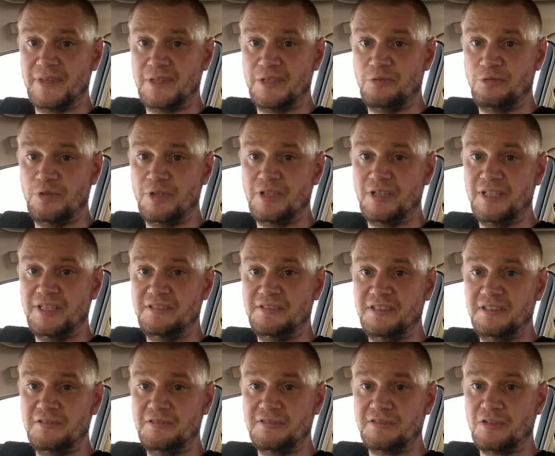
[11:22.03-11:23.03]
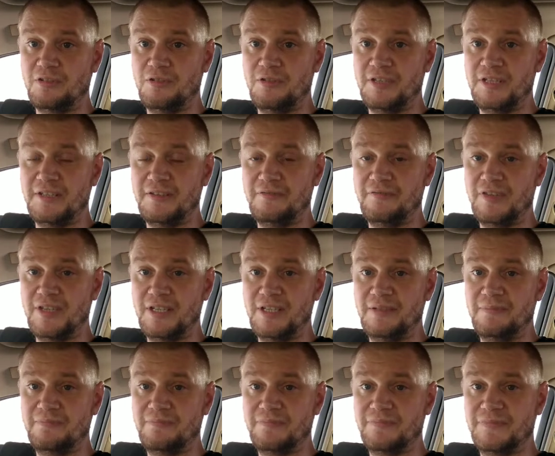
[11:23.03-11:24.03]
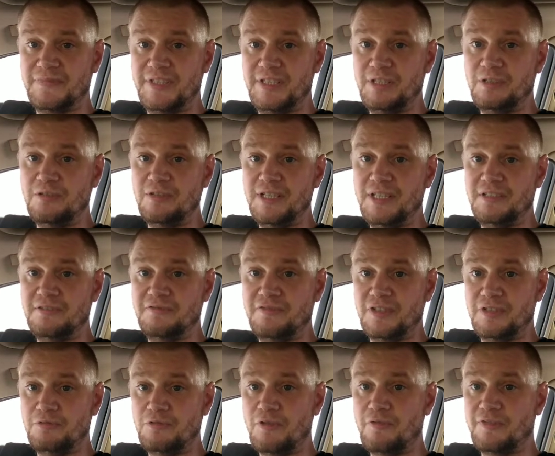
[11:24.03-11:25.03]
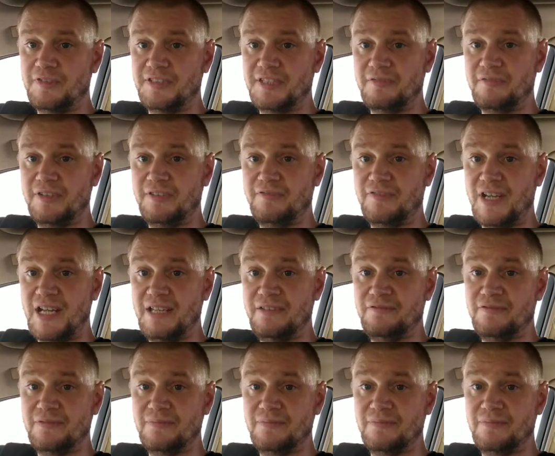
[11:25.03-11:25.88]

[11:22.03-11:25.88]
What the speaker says: rear light seals on the tail lights for the Rover 75,